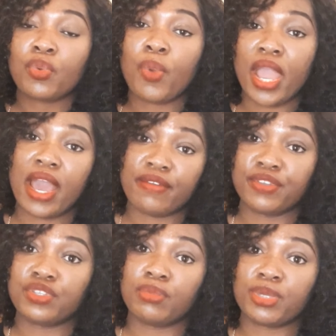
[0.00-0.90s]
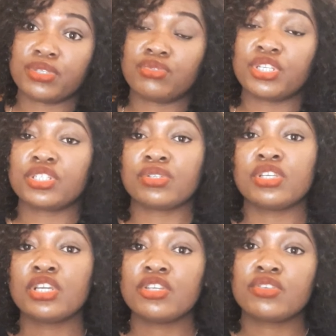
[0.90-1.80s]
while having your menstruation?
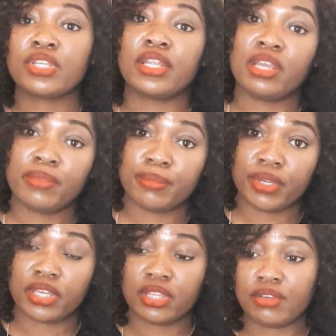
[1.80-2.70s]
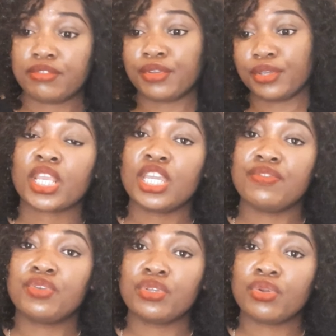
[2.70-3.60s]
So now let me break it down for you.
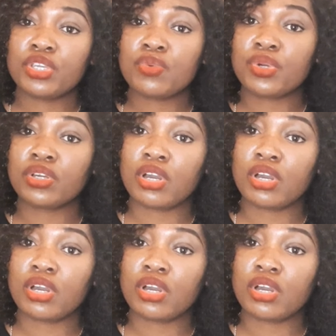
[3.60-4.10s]
If you know you want to